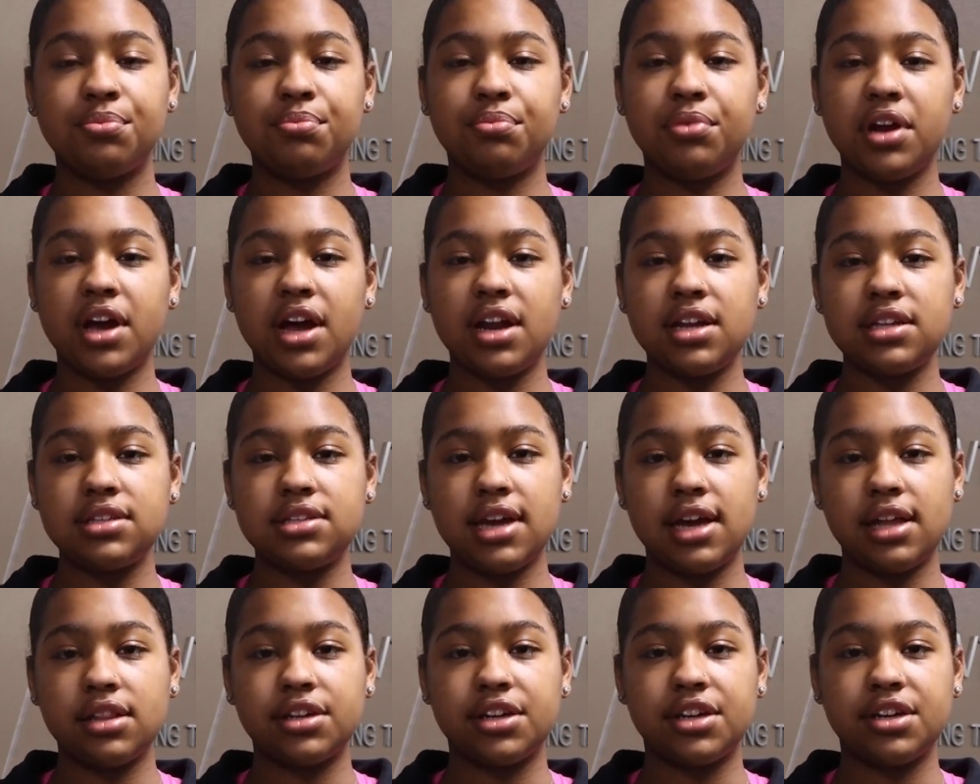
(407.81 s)
Breonna
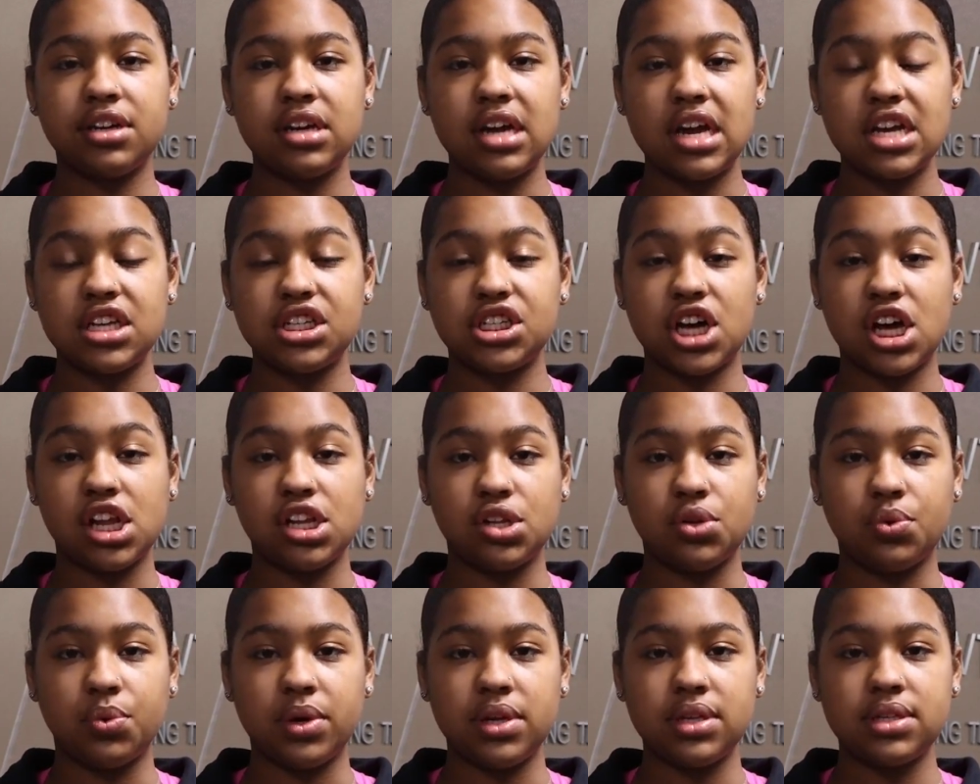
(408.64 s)
Taylor, and
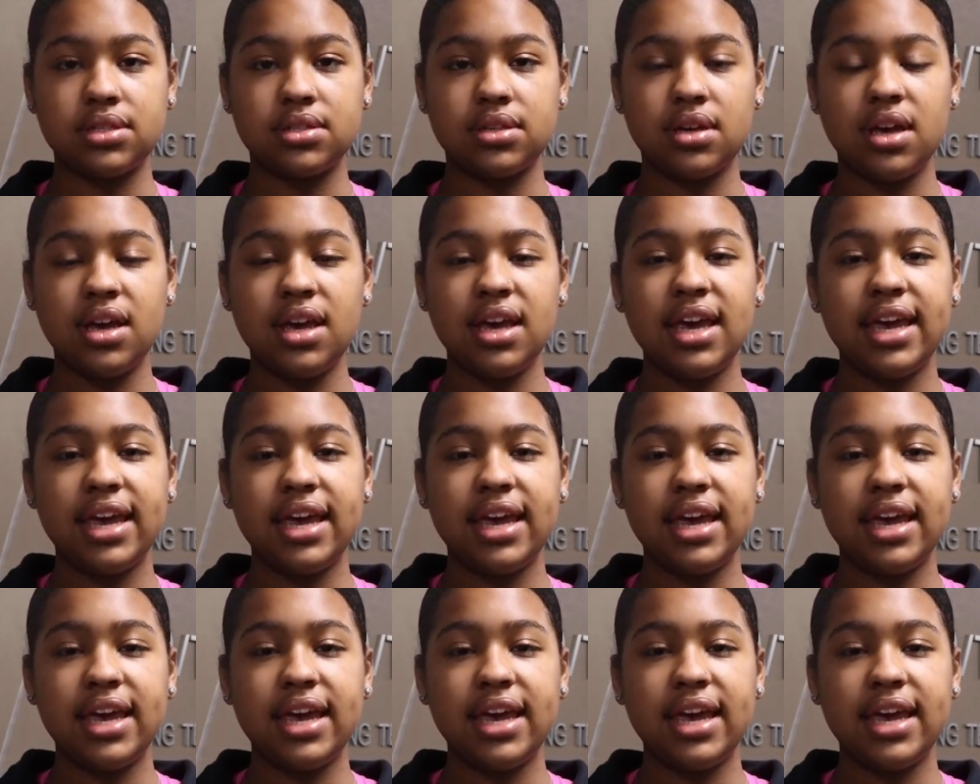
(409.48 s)
John Lewis.